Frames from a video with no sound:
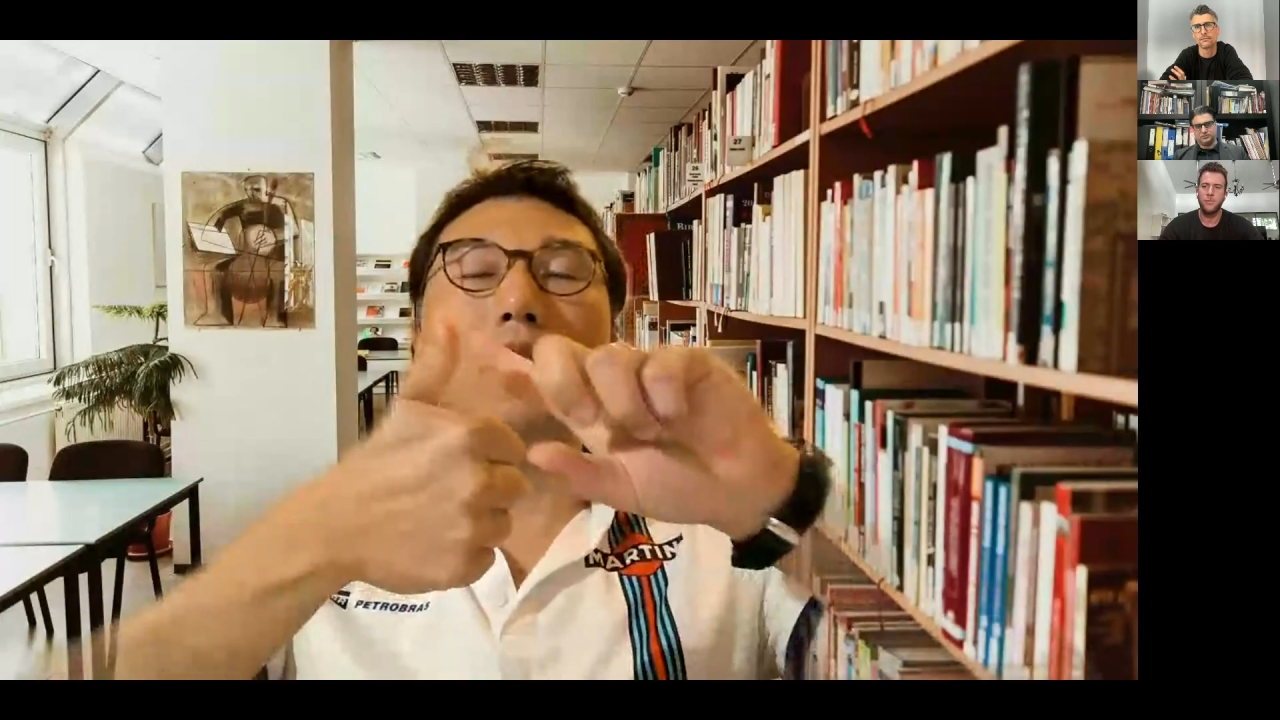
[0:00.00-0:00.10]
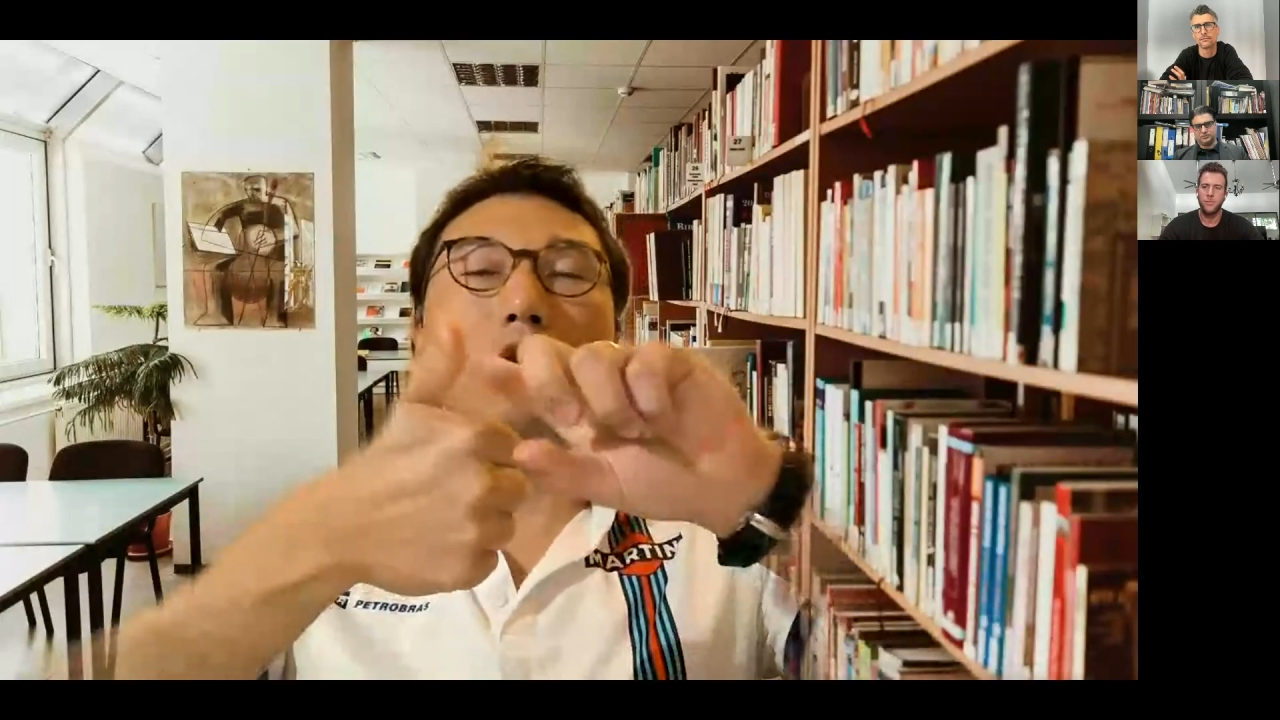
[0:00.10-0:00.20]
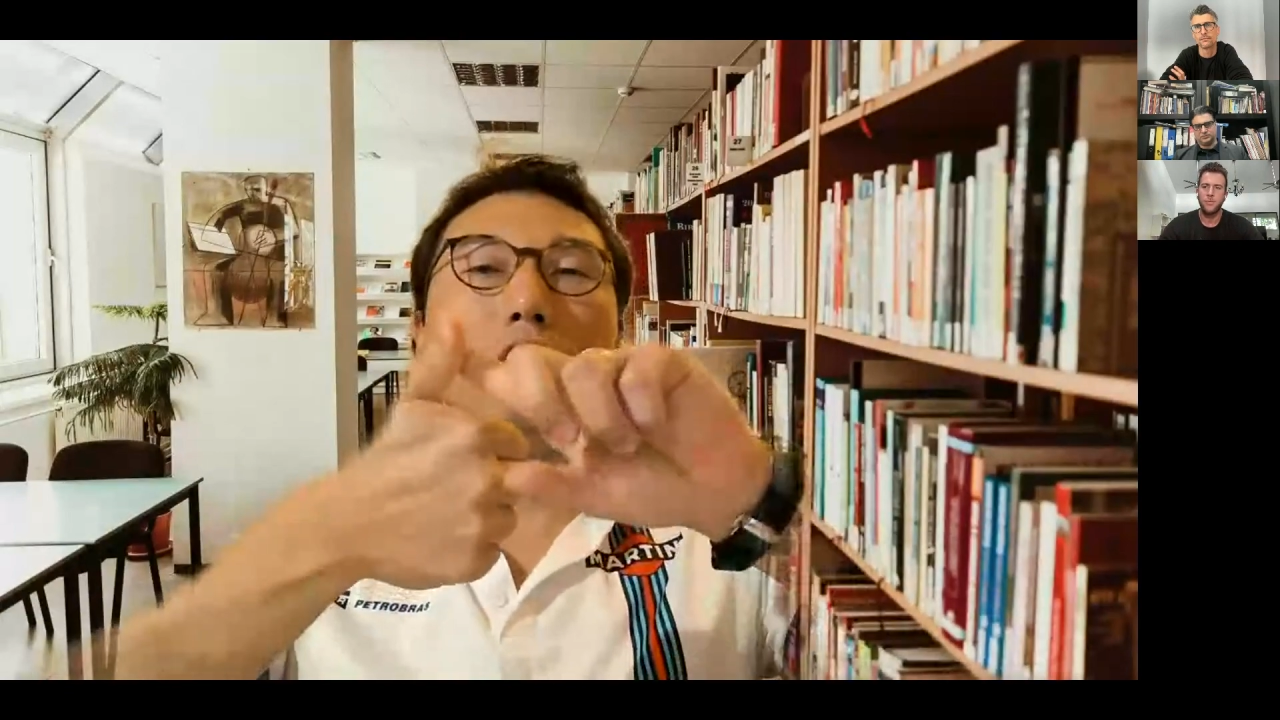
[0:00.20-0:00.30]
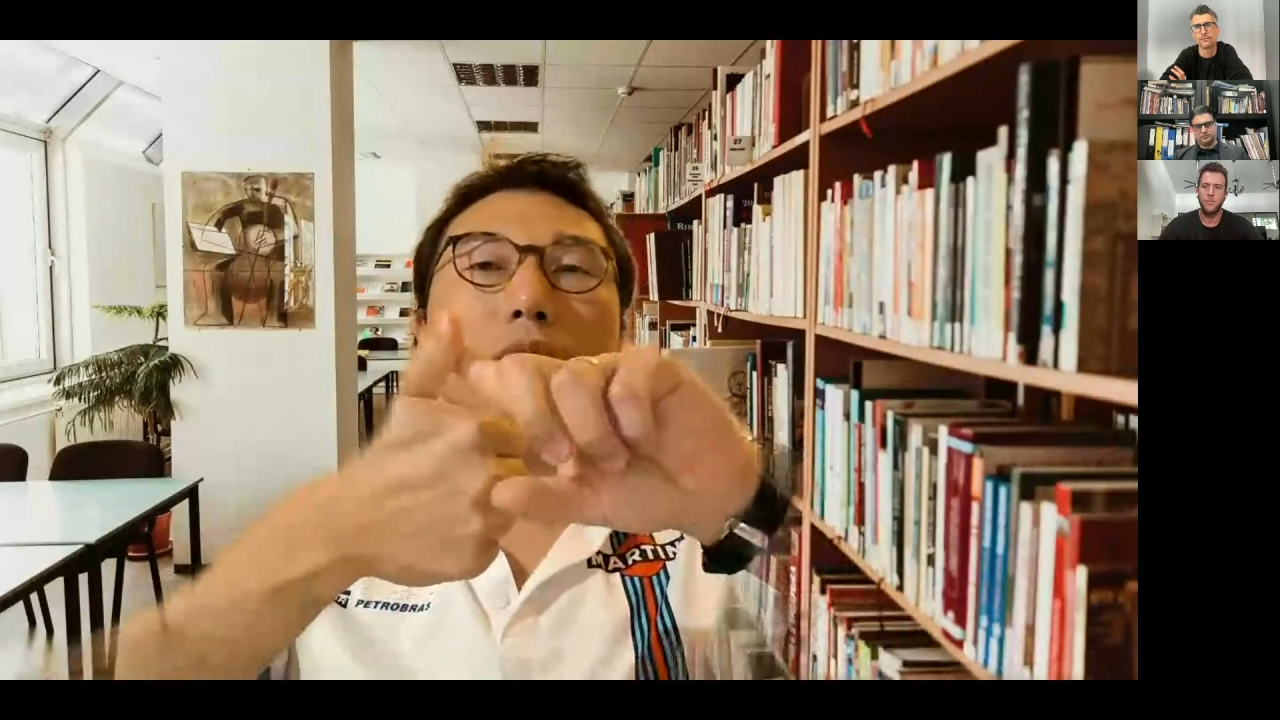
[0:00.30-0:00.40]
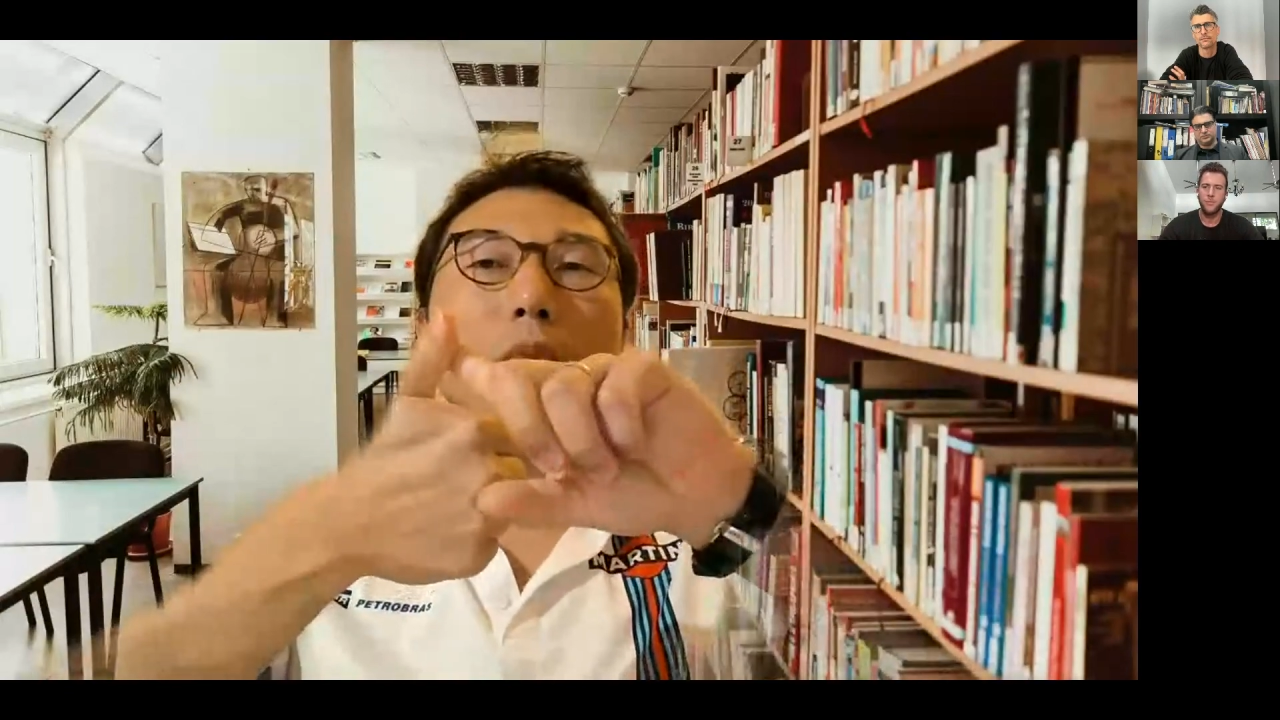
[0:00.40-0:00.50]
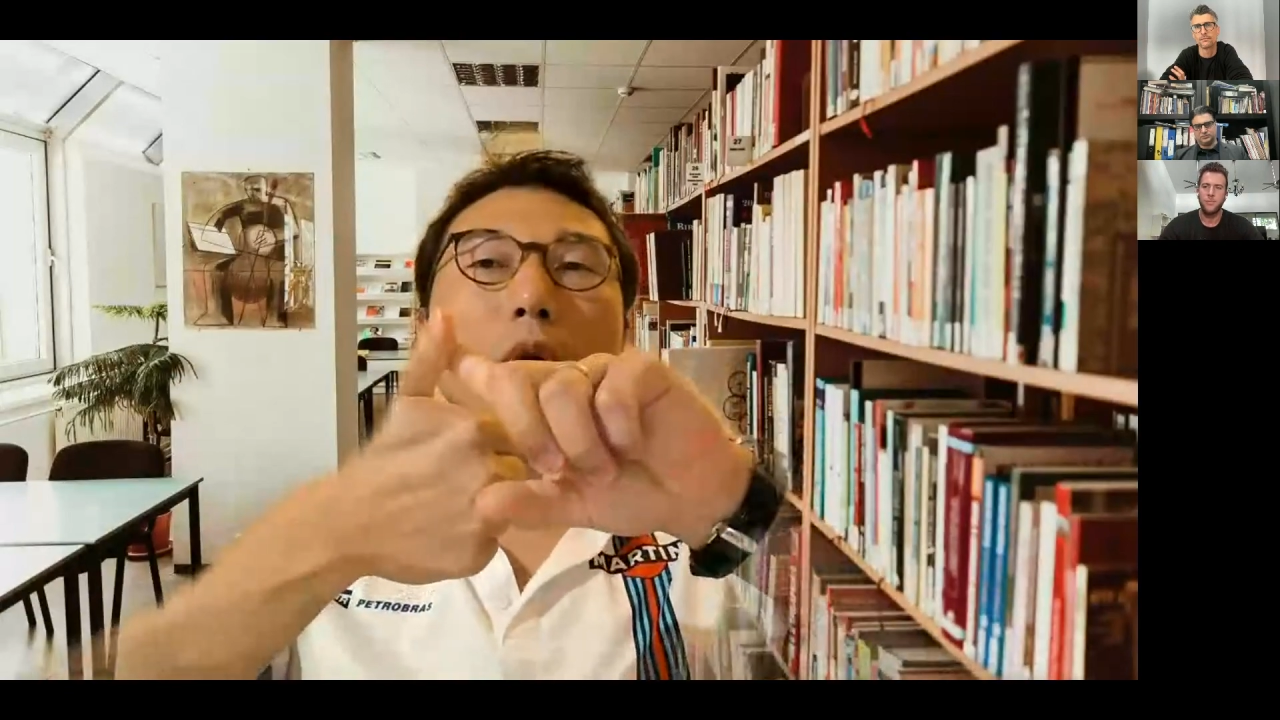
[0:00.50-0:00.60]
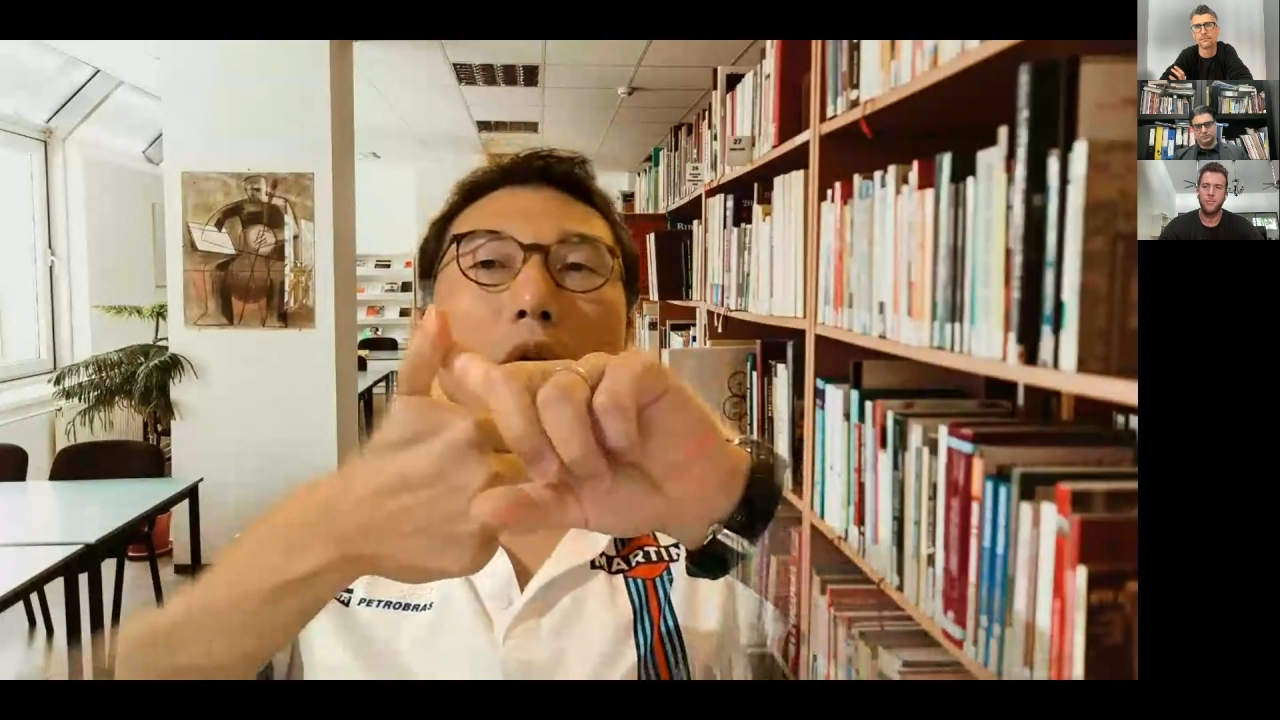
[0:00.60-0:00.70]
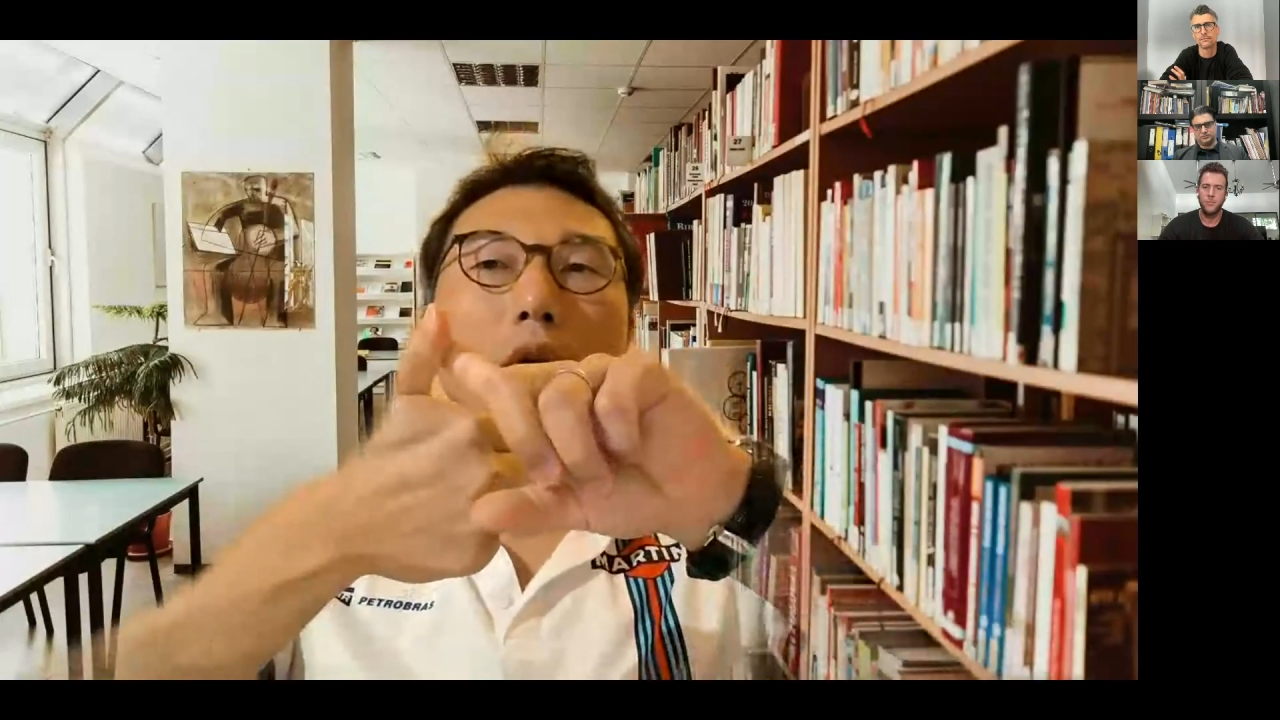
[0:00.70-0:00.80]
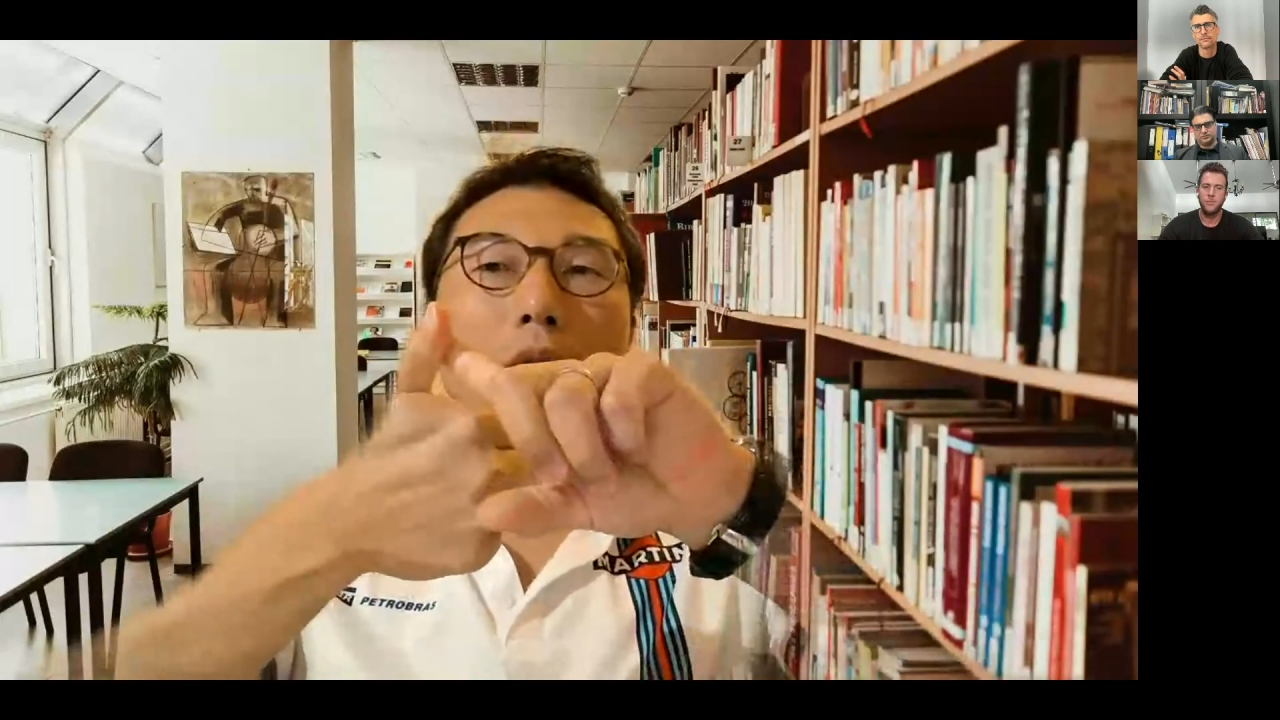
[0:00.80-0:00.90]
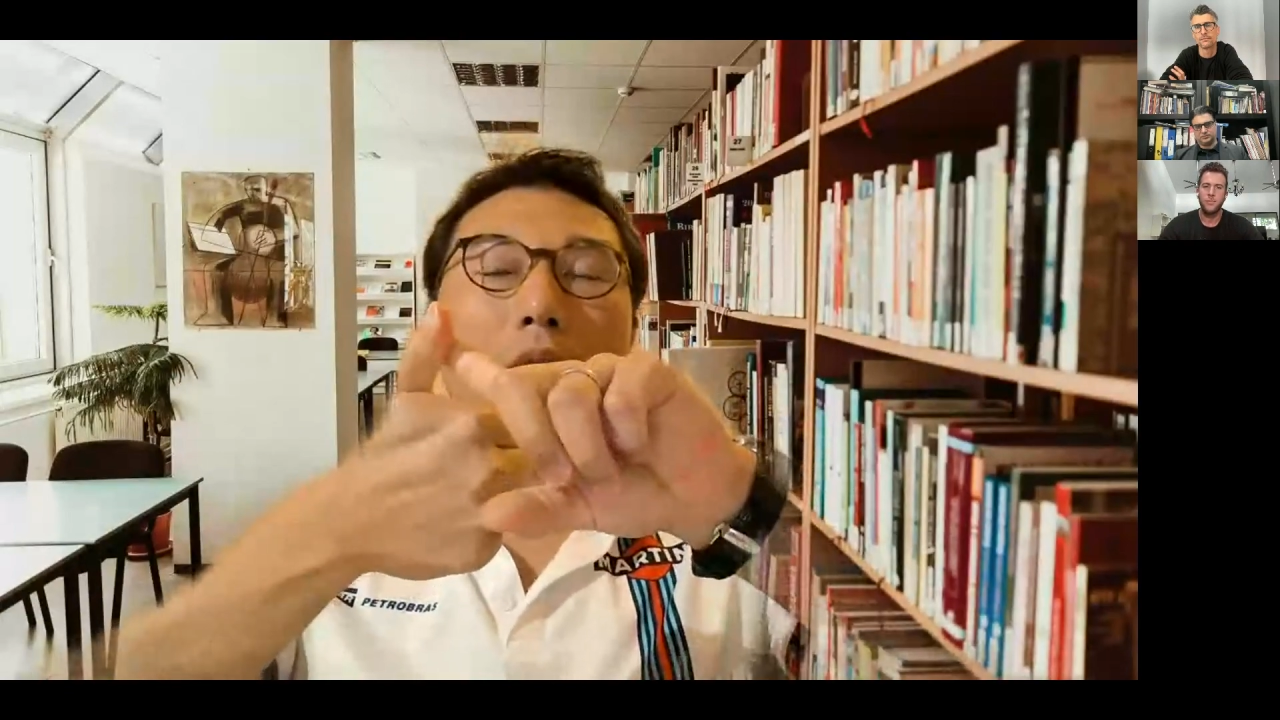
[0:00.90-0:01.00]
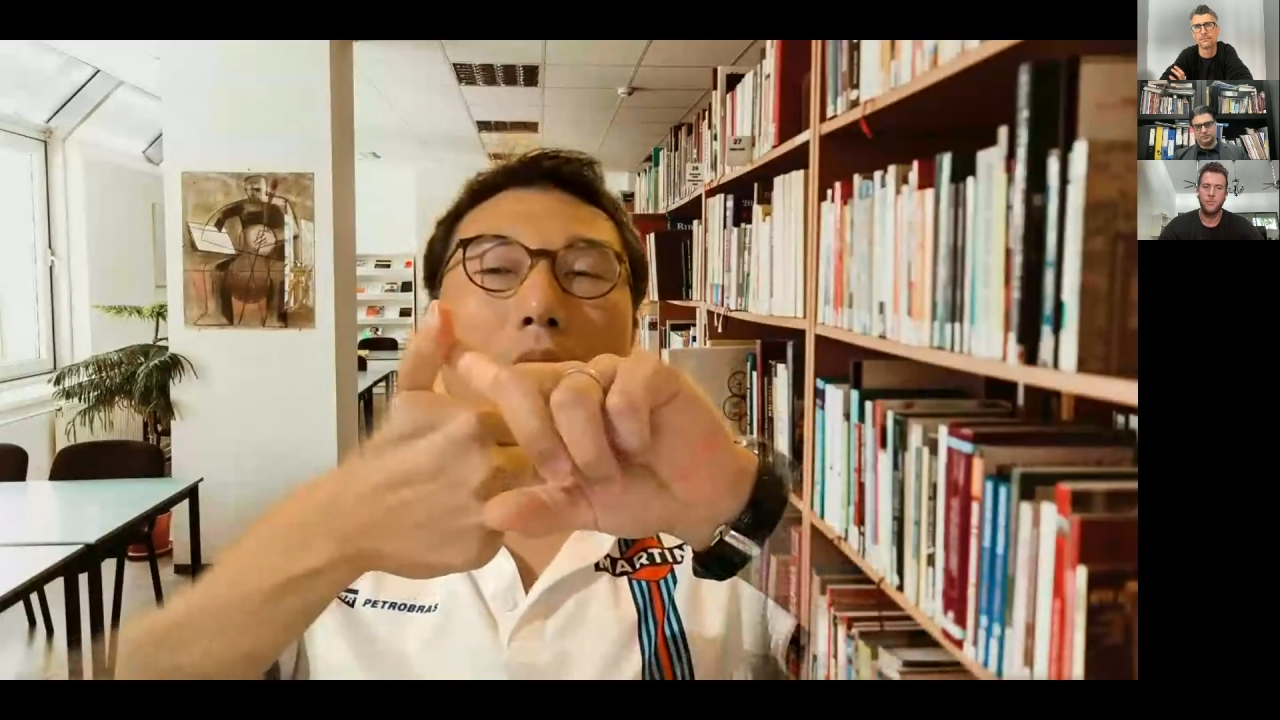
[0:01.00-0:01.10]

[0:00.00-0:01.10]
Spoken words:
huge model,